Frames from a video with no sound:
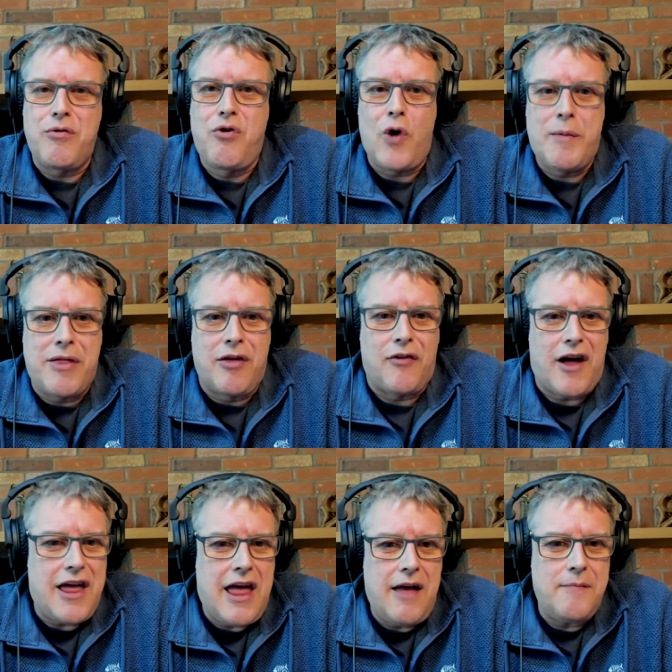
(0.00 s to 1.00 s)
joining me
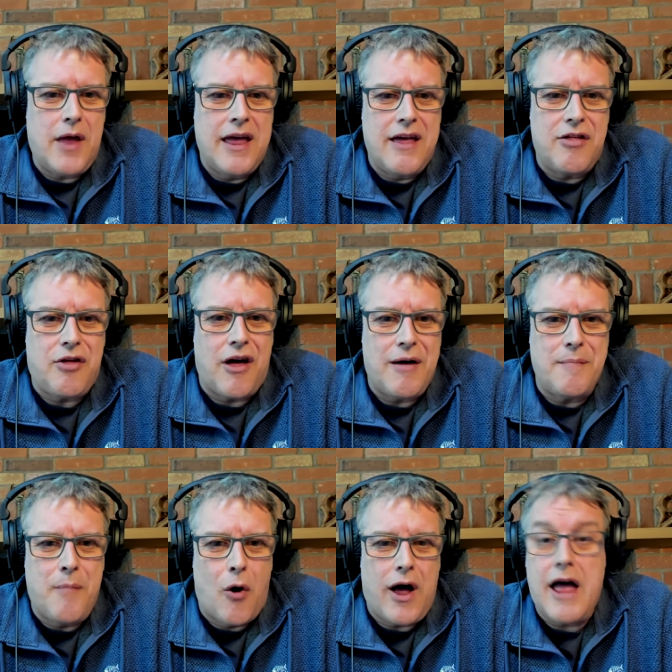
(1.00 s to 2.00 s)
today is uh,
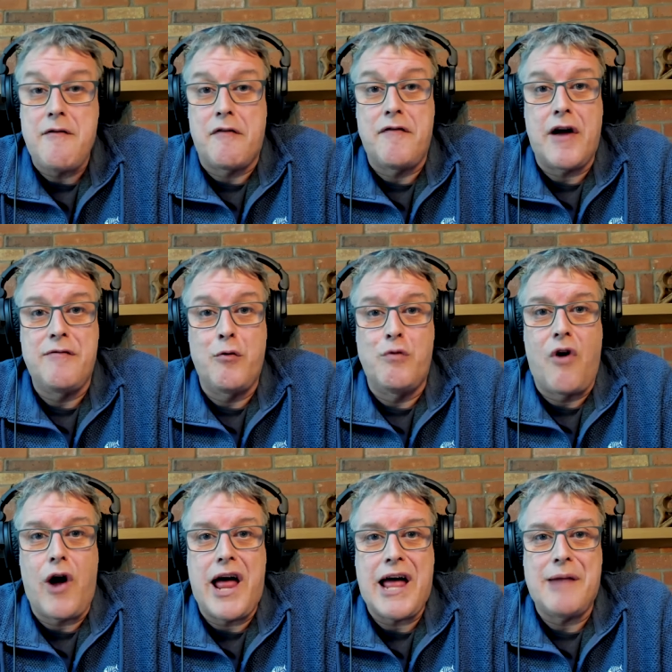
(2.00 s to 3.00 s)
my ever faithful
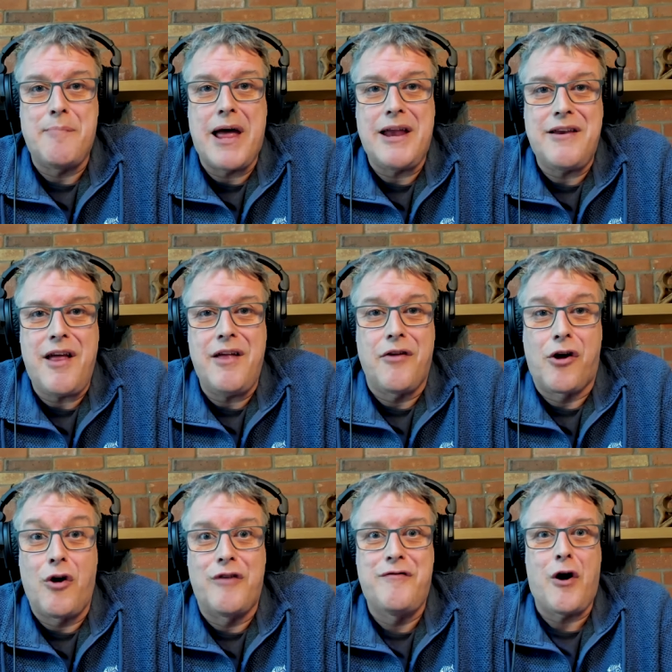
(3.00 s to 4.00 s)
right hand man, the
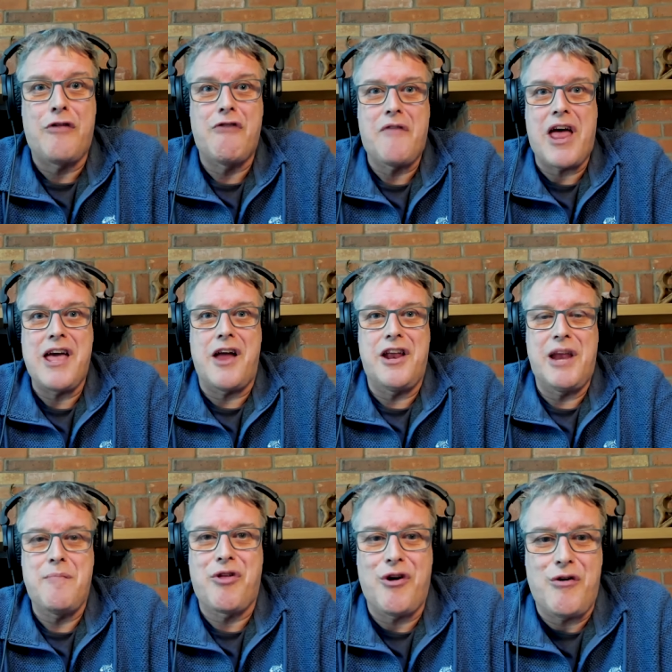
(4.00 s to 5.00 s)
godfather of airgunning
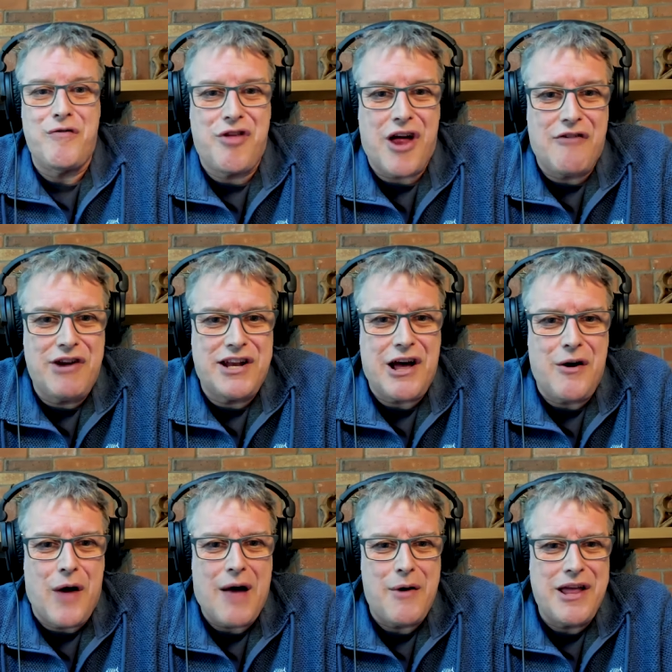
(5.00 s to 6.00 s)
himself, Terry Doe.
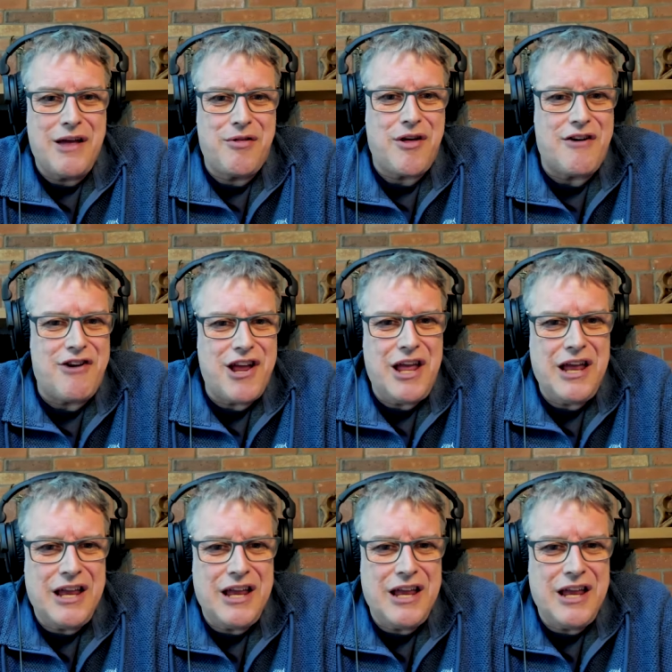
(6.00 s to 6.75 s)
How are you, Terry?